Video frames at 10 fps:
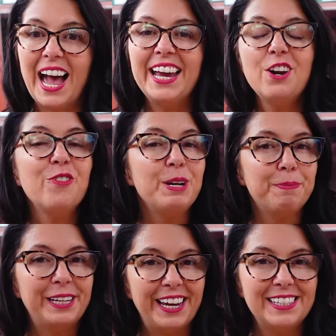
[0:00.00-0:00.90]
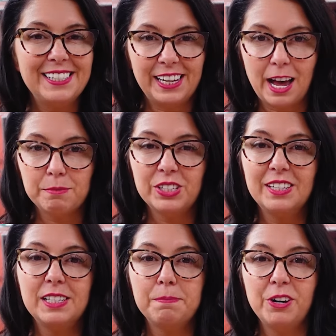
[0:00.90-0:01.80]
I had already planned to come to
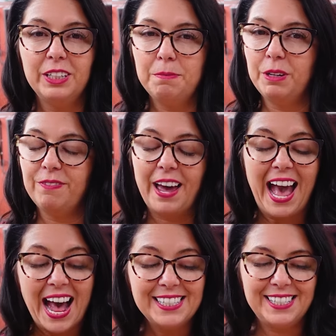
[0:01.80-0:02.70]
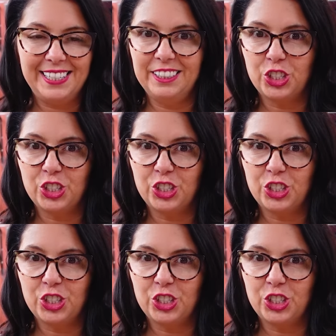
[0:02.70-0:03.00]
this market, but if I hadn't seen the